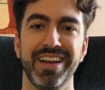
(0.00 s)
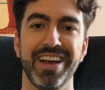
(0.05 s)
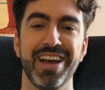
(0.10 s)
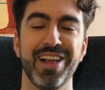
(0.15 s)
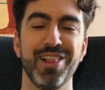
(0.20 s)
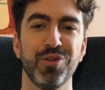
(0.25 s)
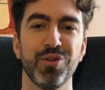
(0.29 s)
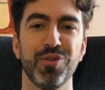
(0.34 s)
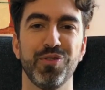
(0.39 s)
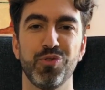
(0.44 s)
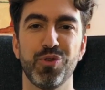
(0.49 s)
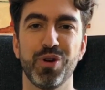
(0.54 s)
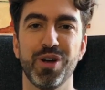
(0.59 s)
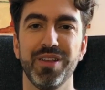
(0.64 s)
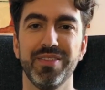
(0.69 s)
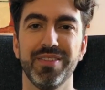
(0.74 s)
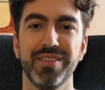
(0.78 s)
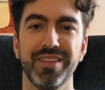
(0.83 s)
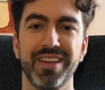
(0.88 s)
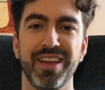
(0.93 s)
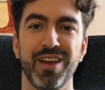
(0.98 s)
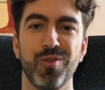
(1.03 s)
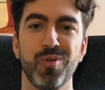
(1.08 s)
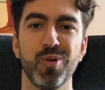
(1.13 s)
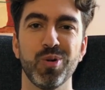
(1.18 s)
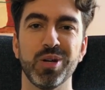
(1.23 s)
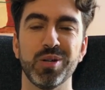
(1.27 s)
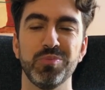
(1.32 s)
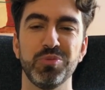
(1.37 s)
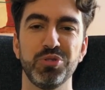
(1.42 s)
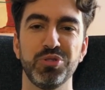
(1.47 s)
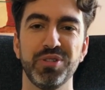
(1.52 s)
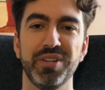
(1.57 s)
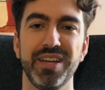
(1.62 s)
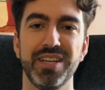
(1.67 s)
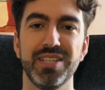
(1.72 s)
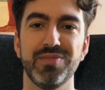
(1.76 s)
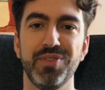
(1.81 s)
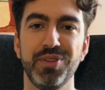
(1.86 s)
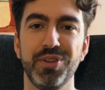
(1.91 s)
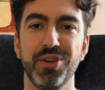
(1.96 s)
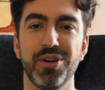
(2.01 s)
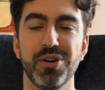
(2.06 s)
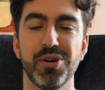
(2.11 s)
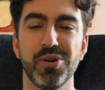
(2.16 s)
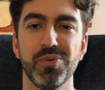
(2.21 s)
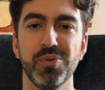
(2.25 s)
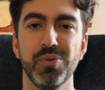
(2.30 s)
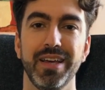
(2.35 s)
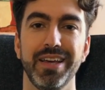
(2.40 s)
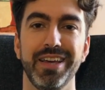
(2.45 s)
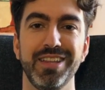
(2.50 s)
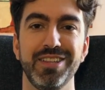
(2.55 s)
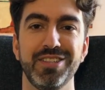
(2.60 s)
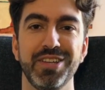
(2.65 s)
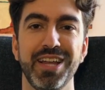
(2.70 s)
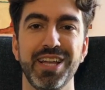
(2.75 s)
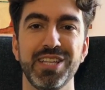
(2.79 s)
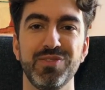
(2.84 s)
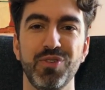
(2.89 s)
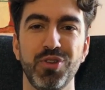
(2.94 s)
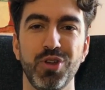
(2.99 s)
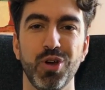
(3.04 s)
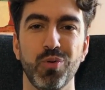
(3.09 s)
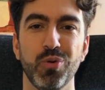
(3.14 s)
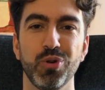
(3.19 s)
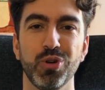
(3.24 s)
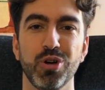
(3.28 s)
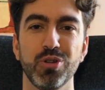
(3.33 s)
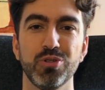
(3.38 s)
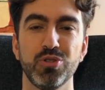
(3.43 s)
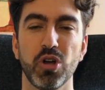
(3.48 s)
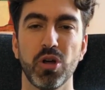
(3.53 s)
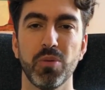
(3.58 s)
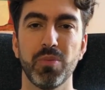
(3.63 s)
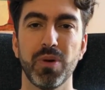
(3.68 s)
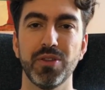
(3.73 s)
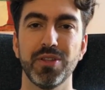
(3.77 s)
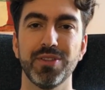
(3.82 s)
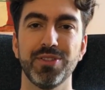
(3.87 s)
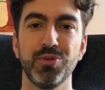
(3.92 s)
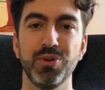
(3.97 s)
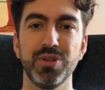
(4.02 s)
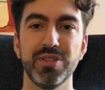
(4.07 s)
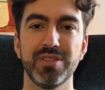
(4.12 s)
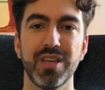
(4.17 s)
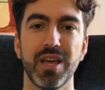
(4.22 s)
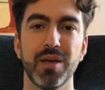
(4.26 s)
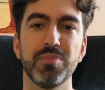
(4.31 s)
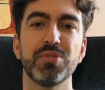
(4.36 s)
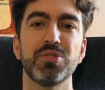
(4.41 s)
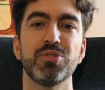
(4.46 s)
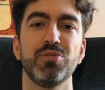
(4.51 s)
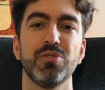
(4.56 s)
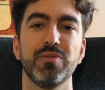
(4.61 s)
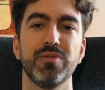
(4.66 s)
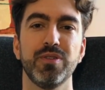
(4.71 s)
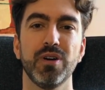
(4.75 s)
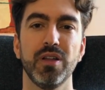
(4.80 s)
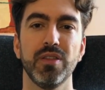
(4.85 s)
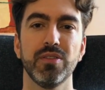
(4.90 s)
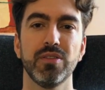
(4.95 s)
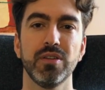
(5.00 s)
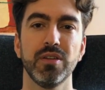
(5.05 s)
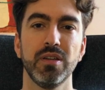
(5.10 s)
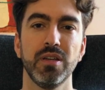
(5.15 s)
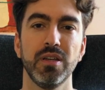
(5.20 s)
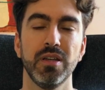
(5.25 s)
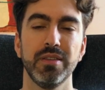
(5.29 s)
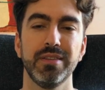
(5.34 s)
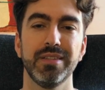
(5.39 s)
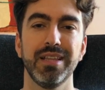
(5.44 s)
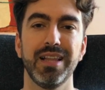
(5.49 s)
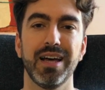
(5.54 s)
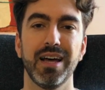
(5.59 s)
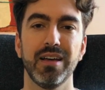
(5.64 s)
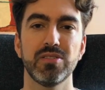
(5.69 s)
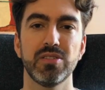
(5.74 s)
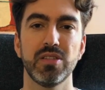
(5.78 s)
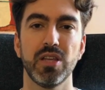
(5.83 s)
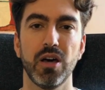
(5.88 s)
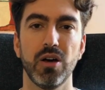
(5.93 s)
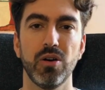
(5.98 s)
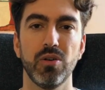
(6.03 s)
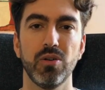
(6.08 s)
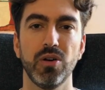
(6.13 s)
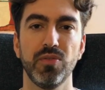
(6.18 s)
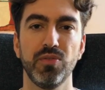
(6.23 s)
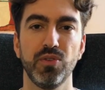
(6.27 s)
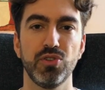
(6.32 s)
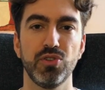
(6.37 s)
Hello everyone and welcome to today's video. In today's video we're going to talk about the 3 steps to fund the lifestyle of your